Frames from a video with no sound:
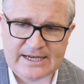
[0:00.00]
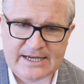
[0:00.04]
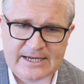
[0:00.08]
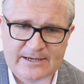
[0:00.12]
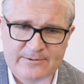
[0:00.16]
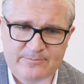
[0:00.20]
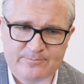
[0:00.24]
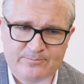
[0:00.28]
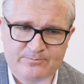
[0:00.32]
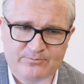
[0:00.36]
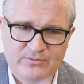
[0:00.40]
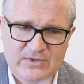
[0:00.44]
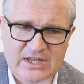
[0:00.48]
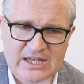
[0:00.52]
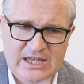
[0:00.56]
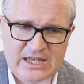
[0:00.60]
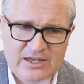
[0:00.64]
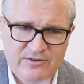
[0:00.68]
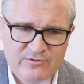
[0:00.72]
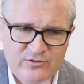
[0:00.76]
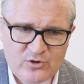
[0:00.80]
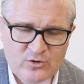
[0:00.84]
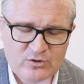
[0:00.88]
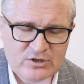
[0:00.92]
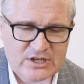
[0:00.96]
Um,
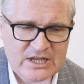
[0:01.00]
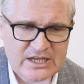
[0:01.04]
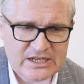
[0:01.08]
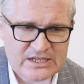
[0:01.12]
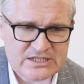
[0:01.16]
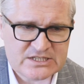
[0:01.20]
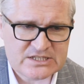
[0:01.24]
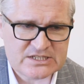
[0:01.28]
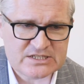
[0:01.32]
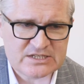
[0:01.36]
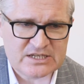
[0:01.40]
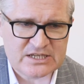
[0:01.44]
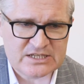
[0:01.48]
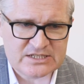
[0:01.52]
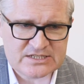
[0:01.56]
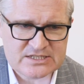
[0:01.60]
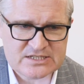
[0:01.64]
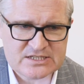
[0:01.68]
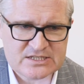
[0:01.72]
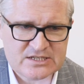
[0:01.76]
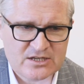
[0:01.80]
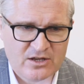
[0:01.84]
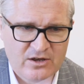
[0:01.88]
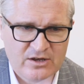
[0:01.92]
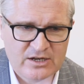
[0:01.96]
if your leg is, is
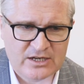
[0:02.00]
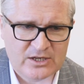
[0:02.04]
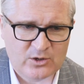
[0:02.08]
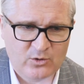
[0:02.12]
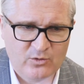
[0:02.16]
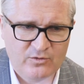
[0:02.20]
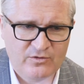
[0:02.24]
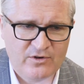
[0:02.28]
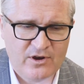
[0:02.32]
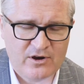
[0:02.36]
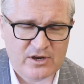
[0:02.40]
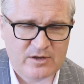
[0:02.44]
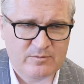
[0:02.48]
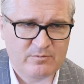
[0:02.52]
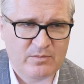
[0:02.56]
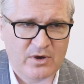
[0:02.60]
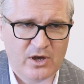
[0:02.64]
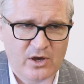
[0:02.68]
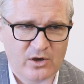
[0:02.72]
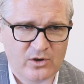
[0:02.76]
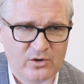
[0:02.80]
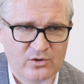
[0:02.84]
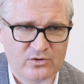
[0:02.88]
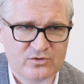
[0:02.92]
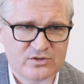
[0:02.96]
slightly or very
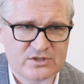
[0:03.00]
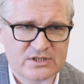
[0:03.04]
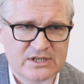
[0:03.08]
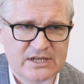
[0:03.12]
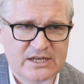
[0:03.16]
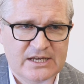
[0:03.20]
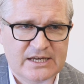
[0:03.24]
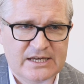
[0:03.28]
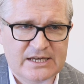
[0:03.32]
bowed,